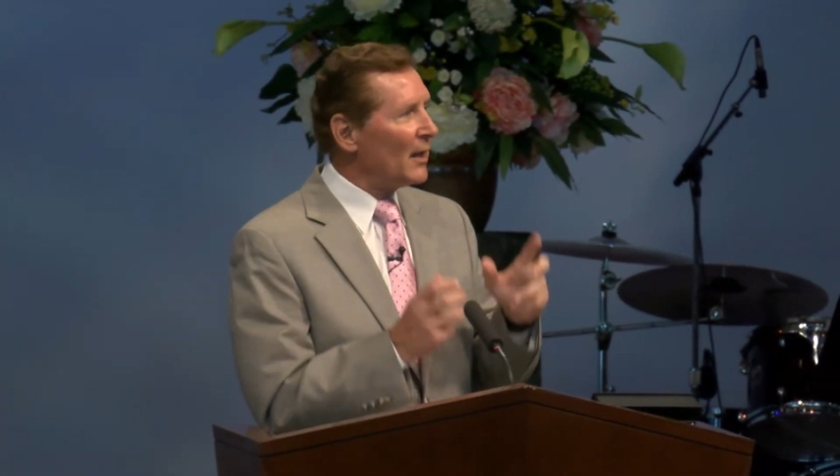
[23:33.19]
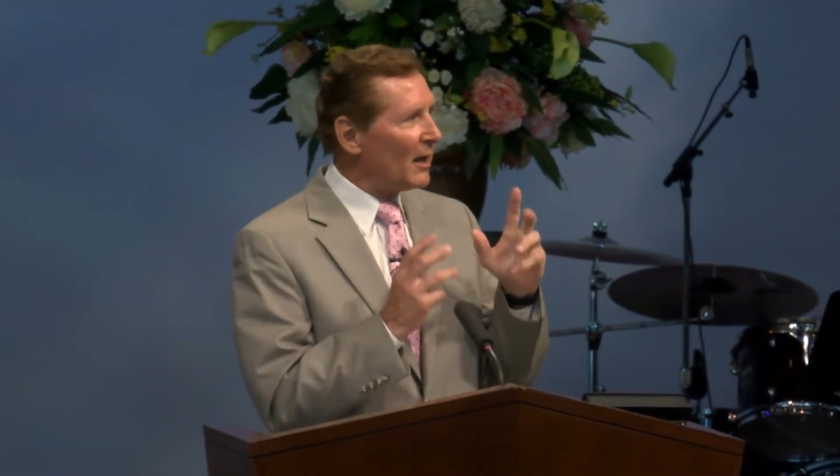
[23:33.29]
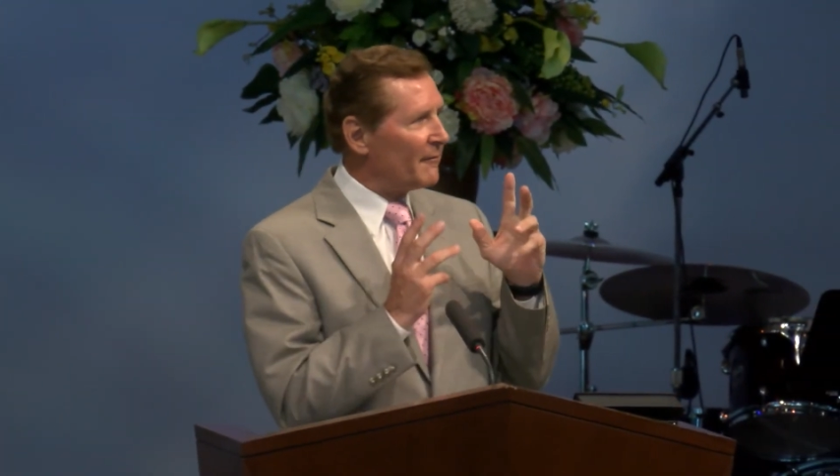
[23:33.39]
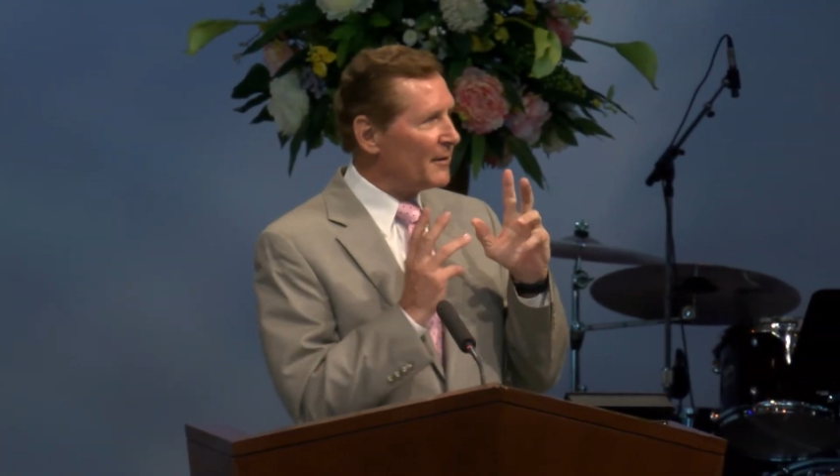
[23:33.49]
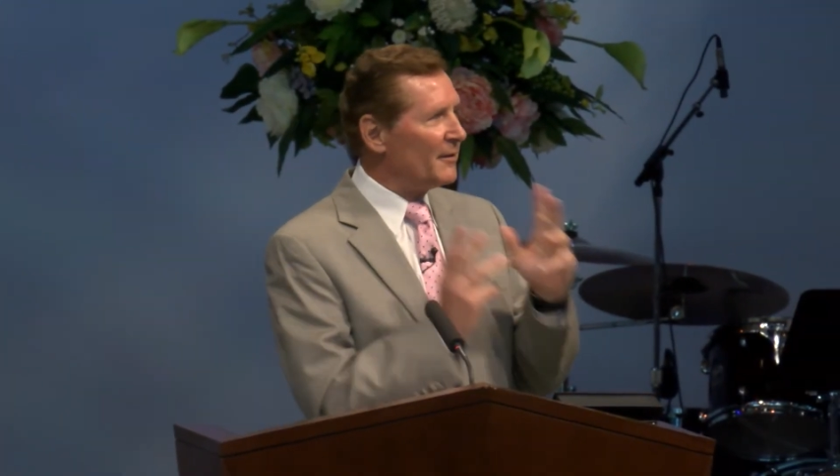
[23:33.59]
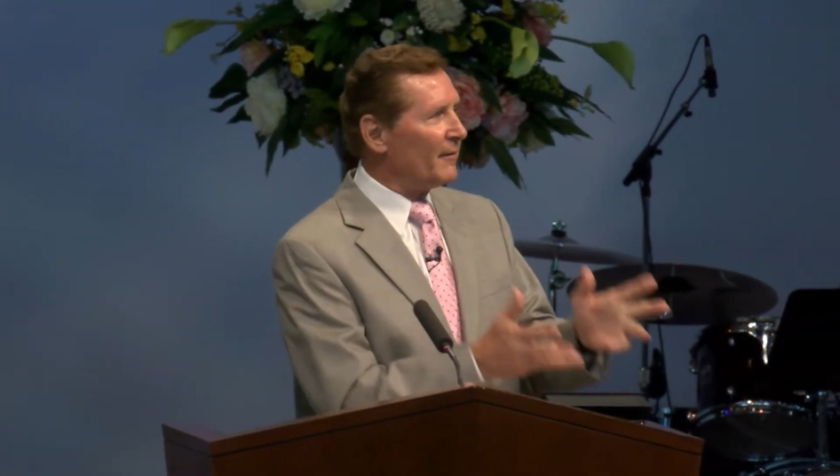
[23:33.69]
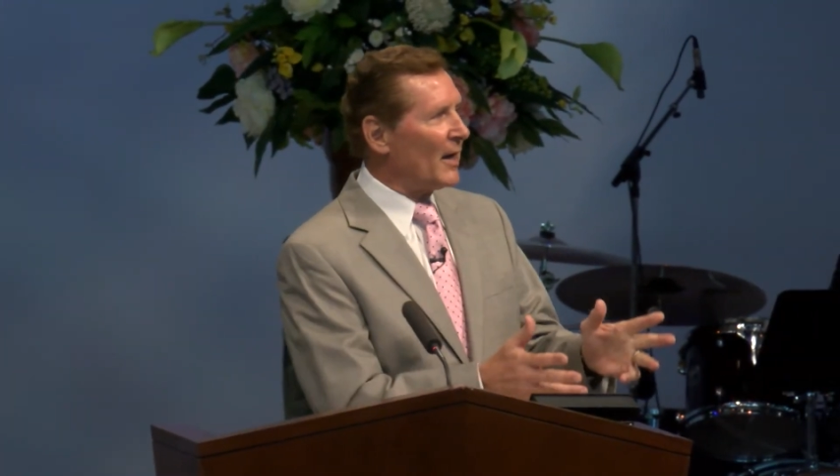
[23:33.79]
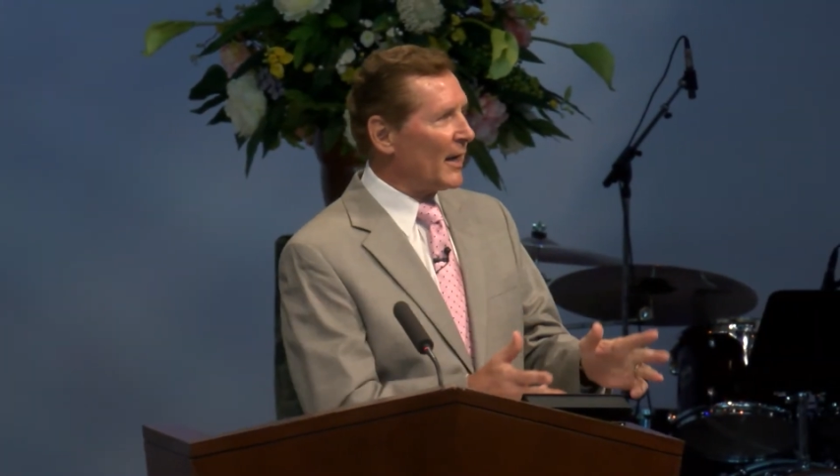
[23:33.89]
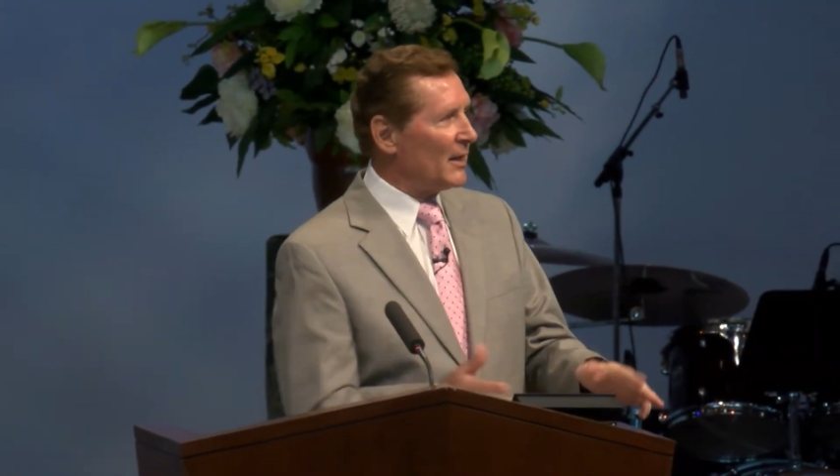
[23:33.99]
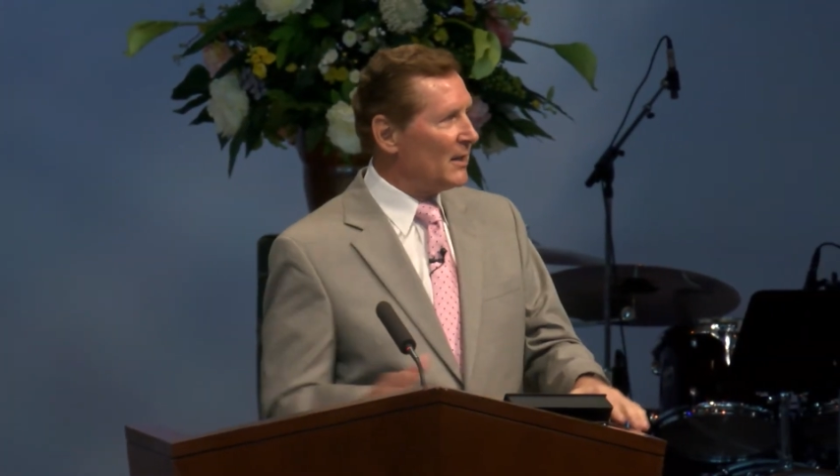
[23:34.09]
of the
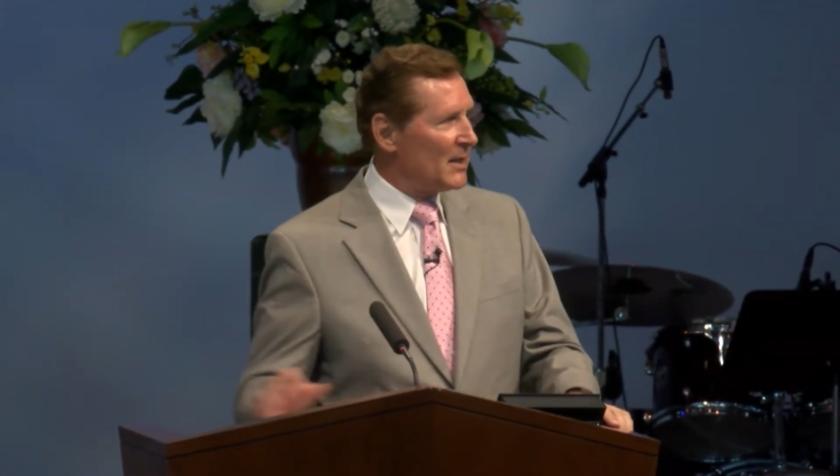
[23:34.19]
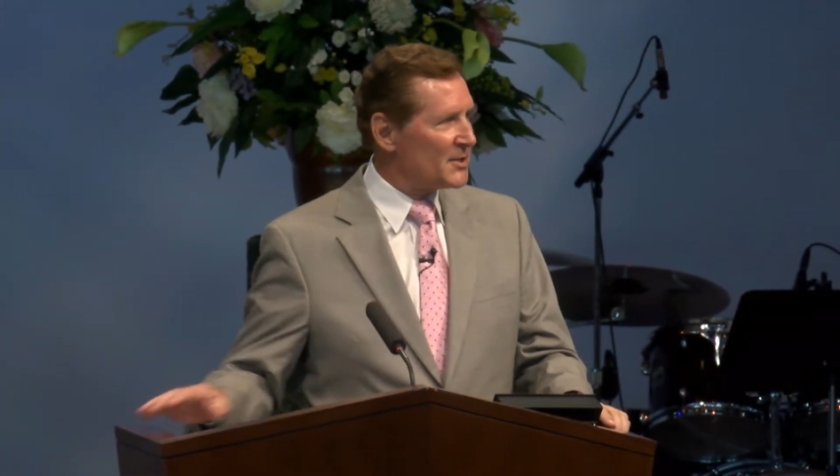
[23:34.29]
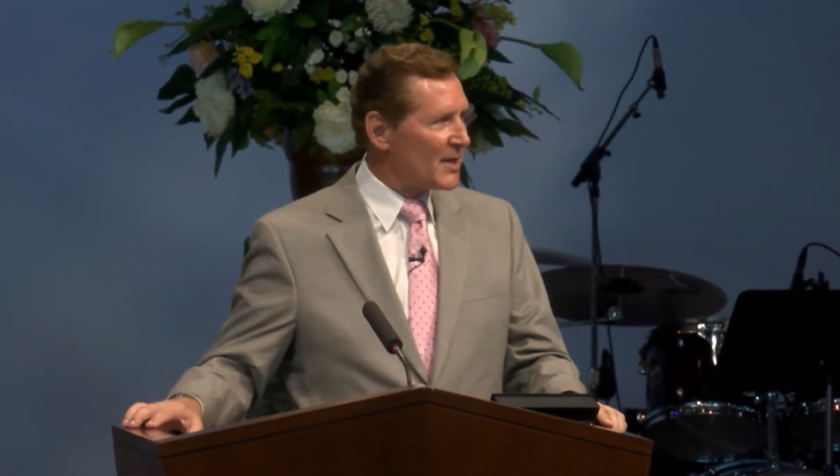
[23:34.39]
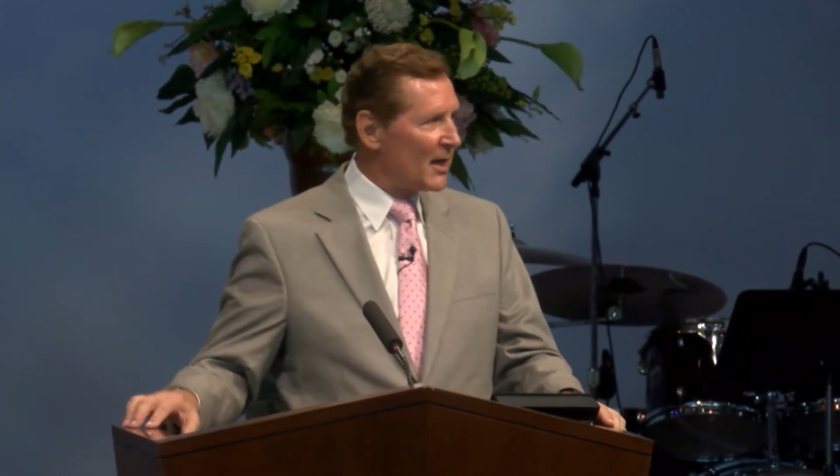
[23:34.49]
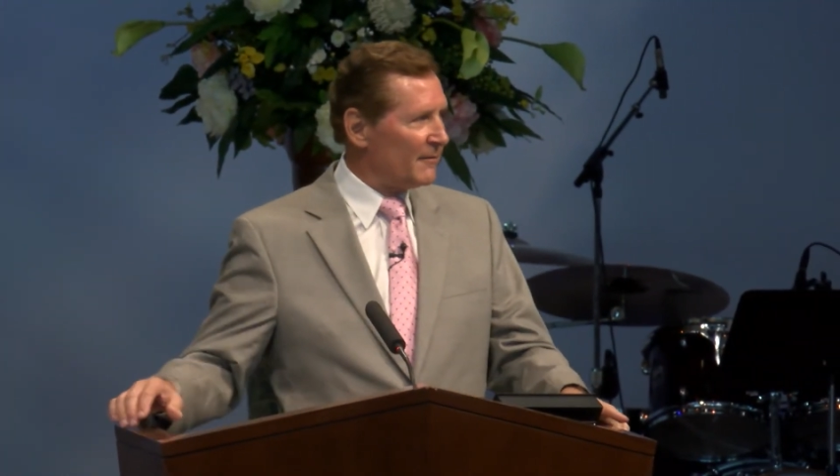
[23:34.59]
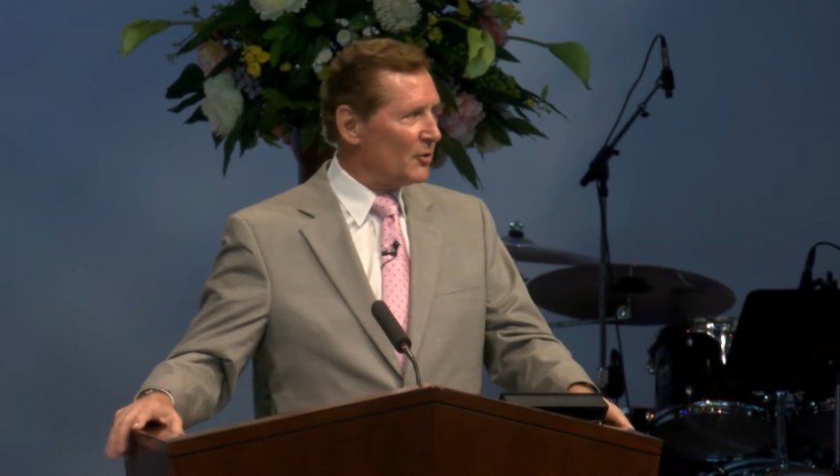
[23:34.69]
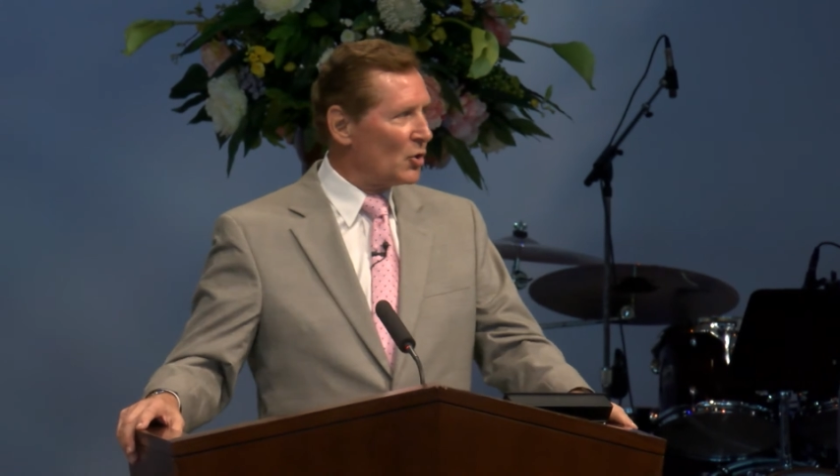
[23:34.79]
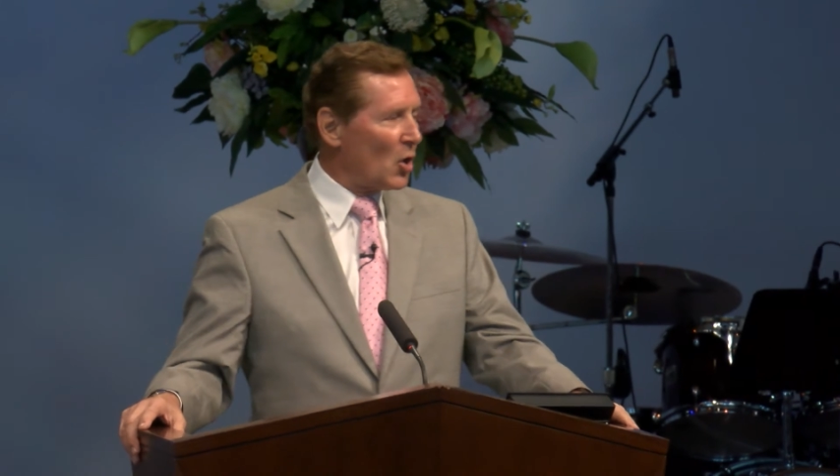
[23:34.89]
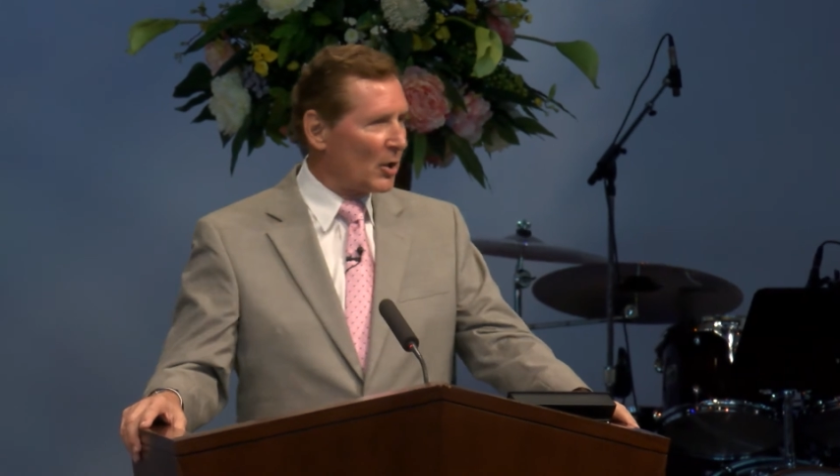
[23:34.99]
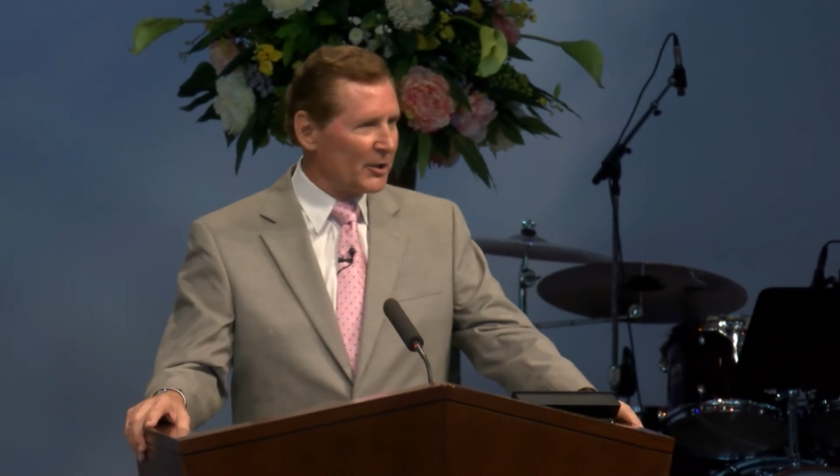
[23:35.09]
divine inside of you
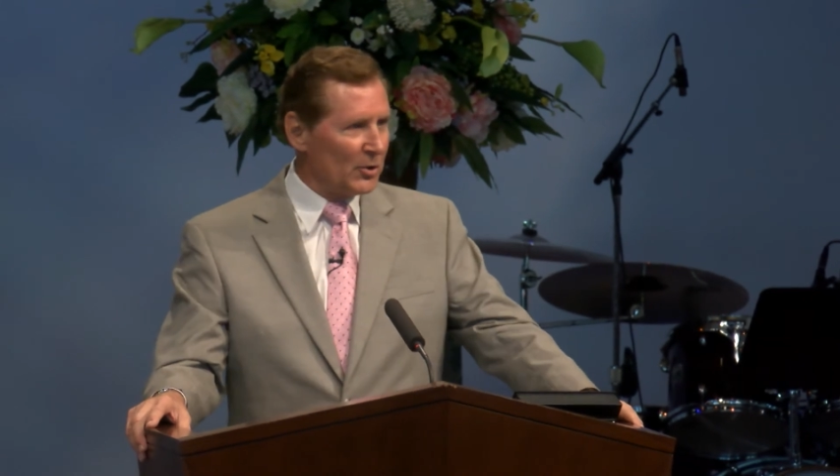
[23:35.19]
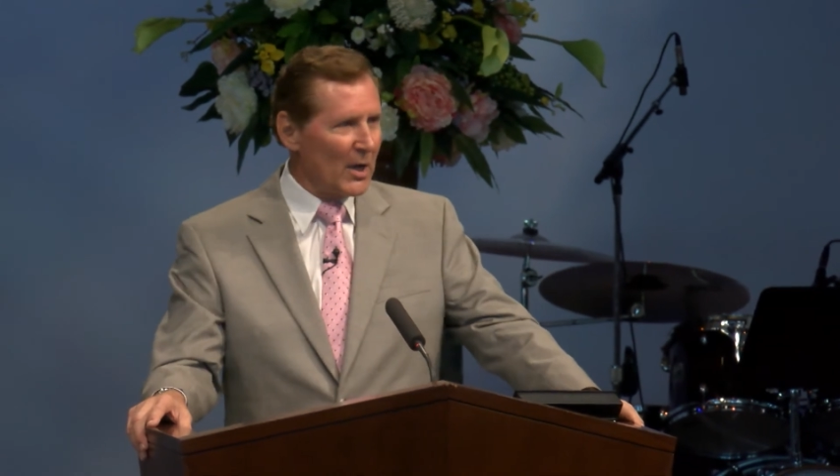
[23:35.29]
calling you